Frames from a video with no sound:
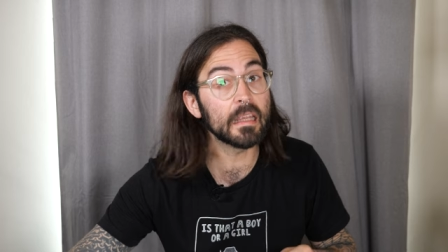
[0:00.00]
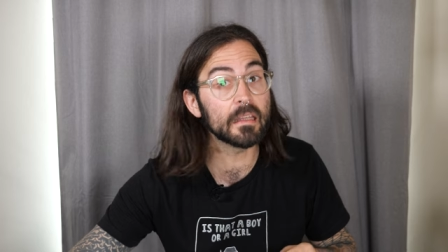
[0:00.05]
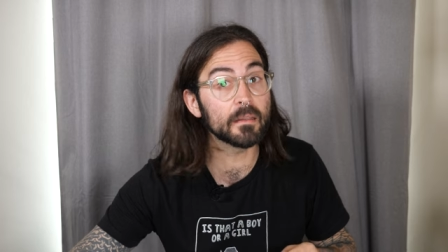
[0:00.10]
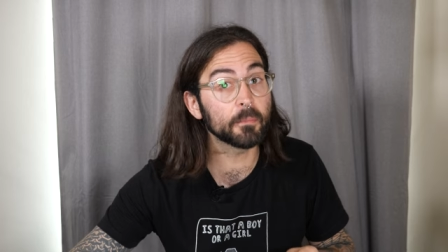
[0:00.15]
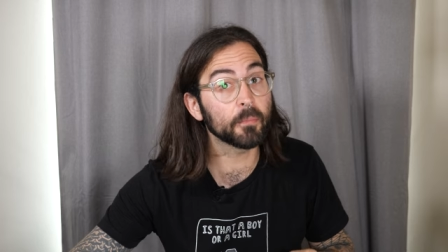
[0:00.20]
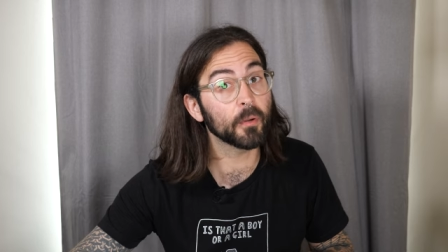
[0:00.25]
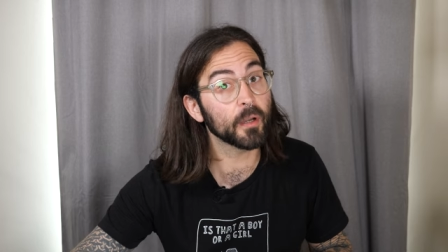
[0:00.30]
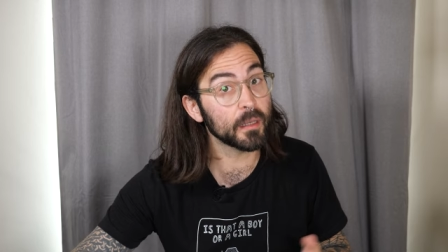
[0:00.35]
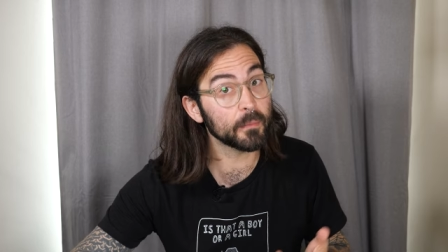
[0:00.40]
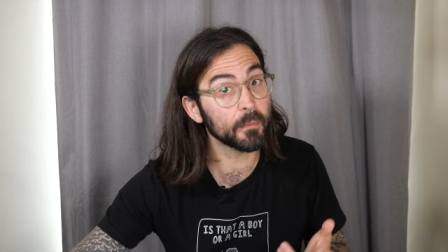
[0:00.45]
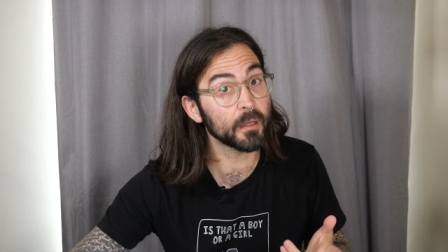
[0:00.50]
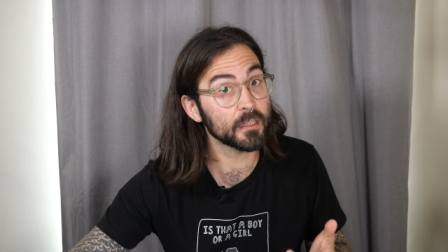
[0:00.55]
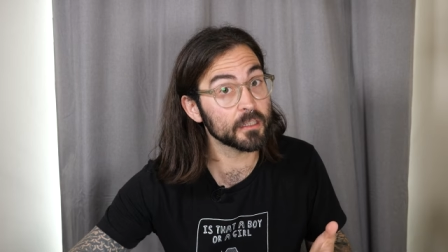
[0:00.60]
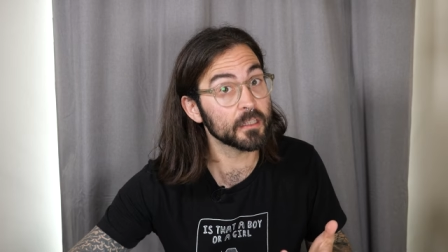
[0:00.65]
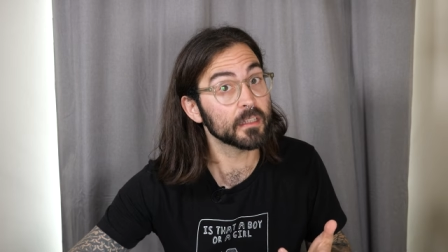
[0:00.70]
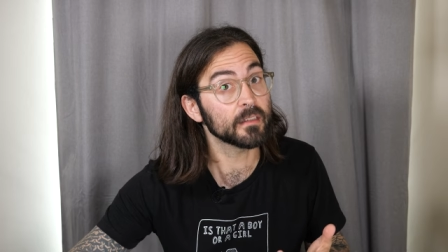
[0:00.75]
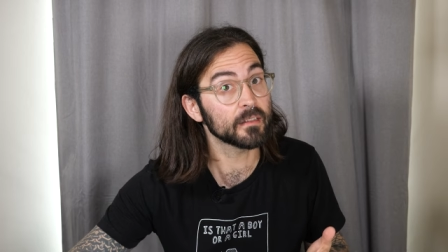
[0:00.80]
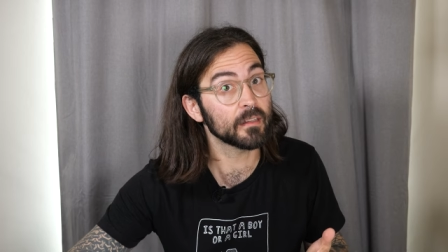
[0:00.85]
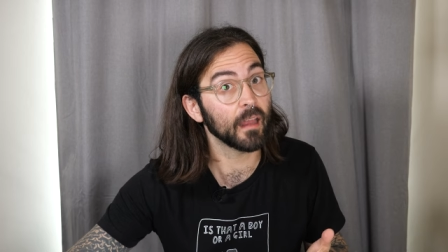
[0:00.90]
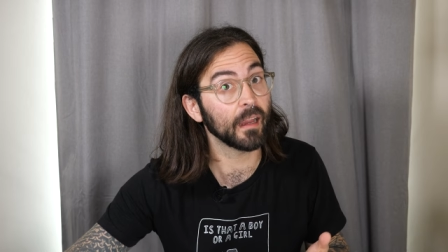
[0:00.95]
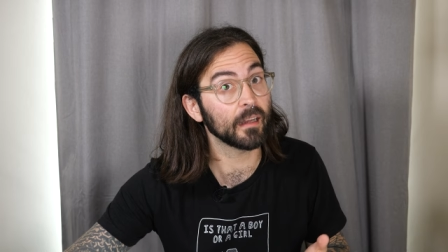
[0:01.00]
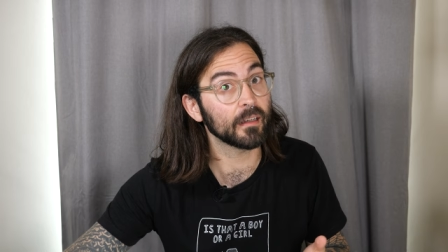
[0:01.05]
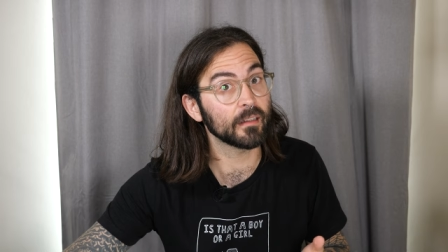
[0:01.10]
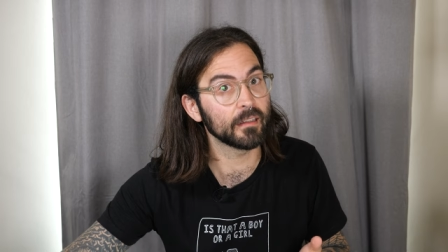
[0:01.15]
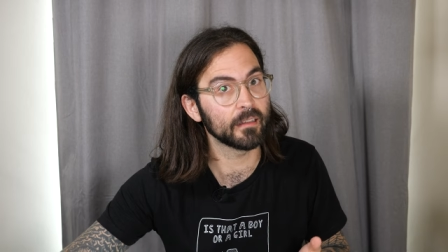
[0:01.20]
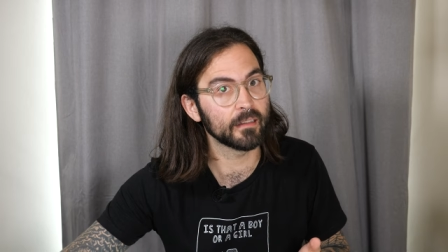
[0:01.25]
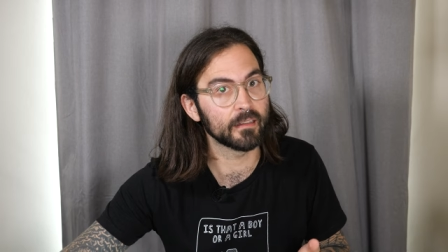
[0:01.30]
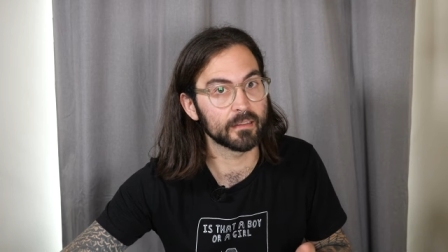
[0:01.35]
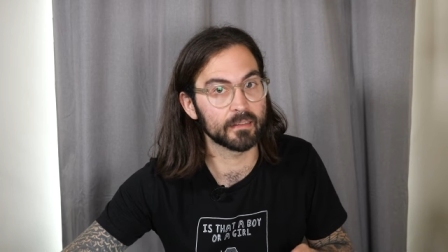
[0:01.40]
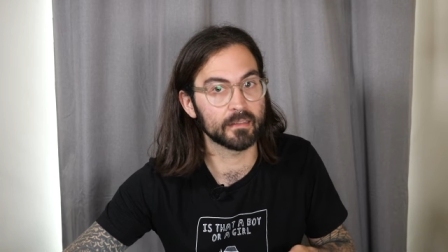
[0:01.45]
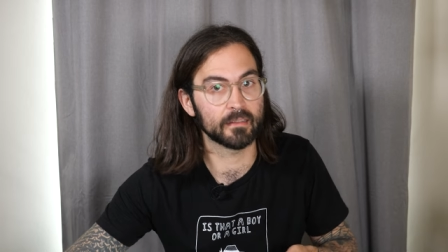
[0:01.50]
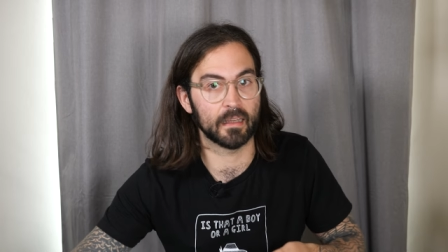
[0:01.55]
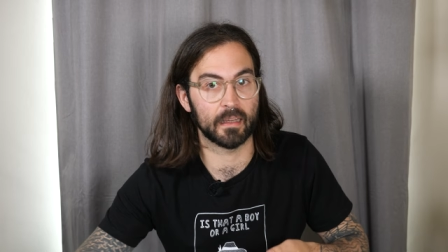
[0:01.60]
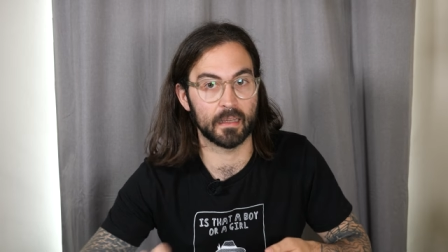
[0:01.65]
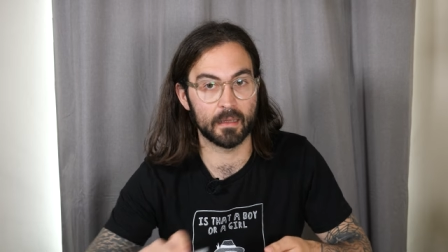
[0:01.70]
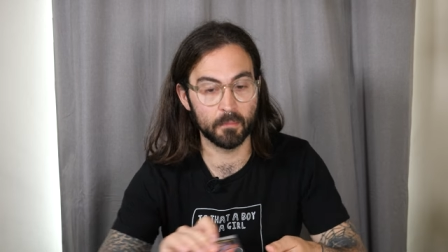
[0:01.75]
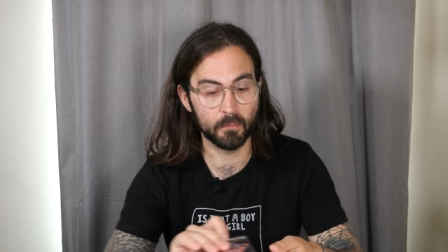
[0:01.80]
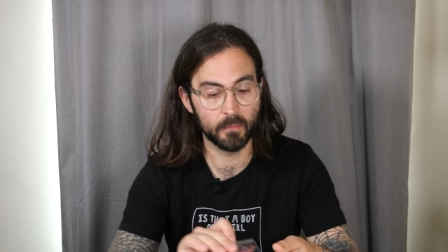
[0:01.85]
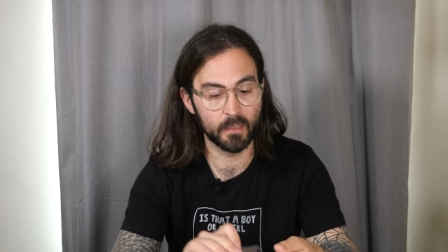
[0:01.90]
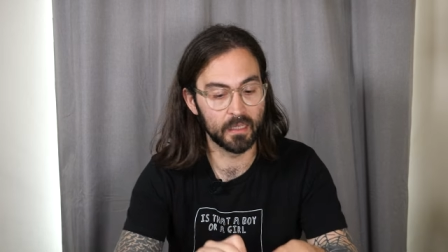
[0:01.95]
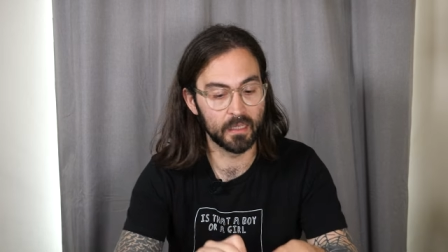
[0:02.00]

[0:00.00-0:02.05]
is pretty much exactly the same.